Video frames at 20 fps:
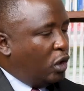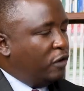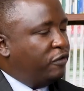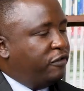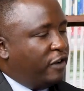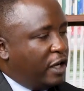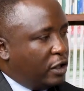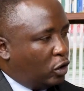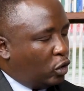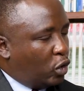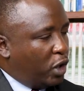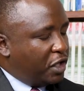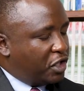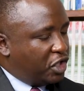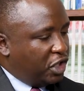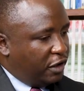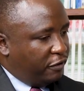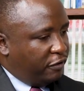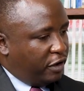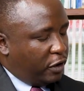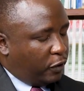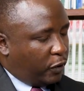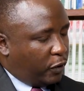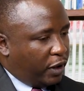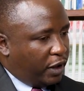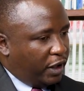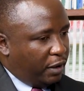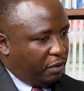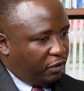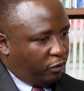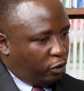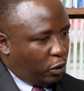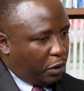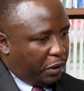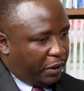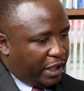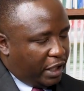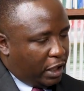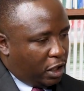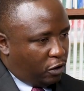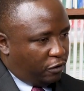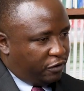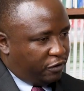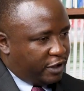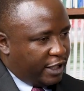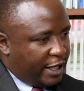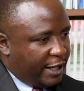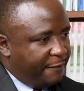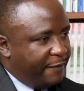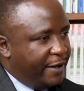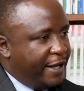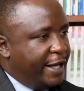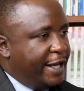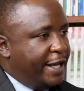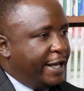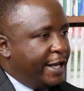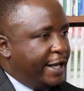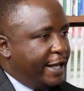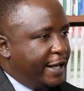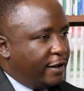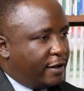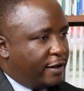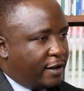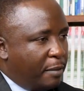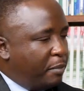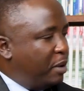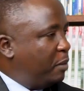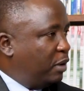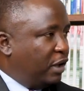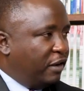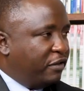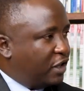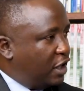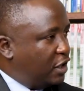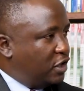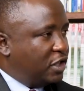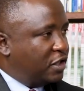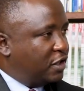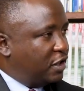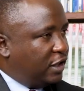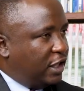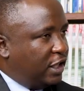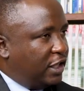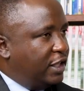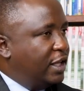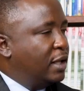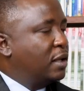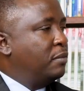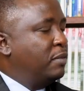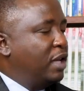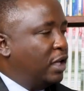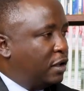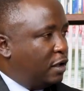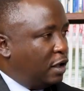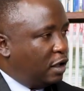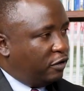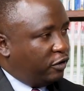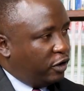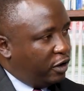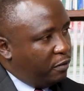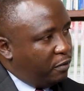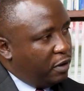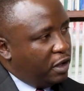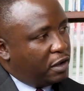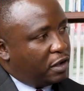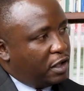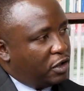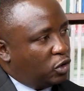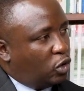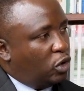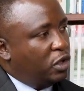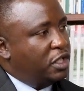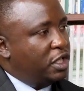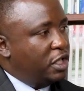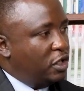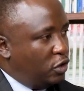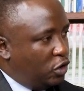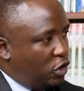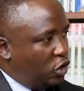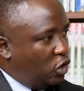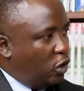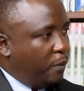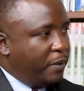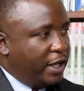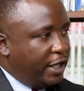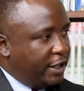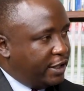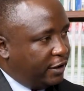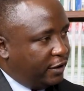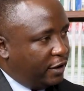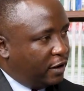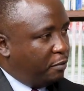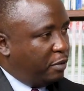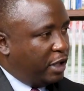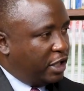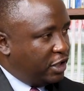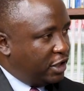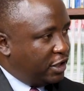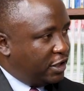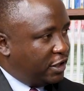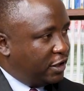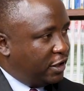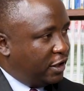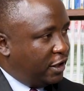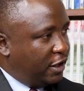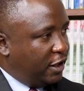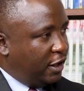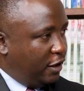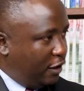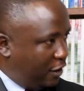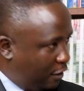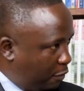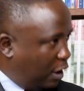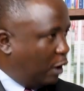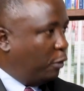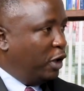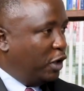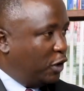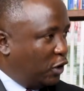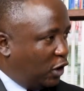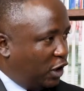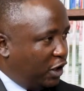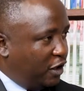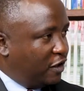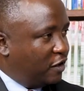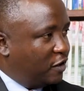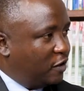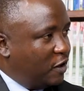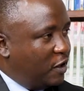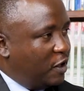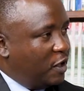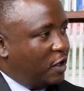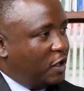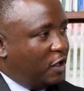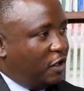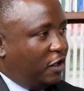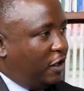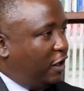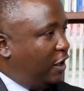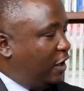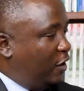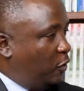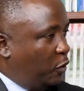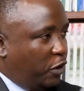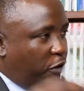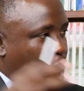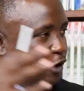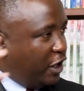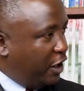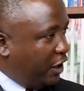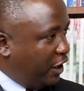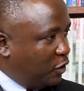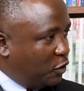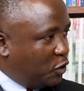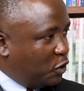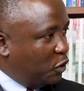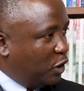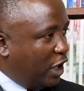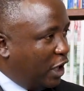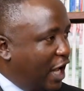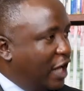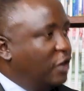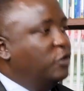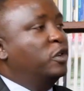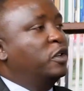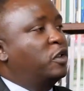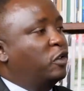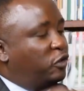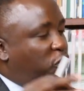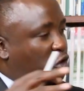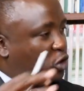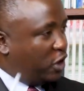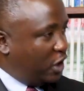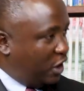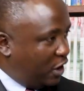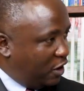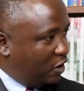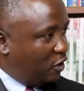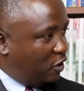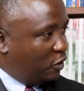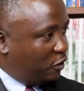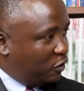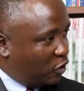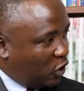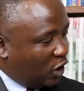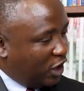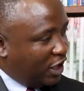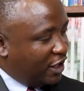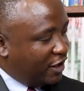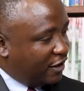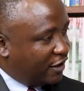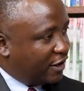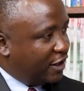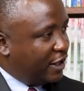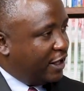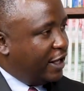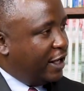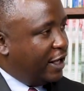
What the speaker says: One final question, and very quickly before we run out of time. Some people have suggested that it doesn't make sense for the minister to continue denominating this budget in Zimbabwe dollars. We're running into hundreds of trillions of dollars.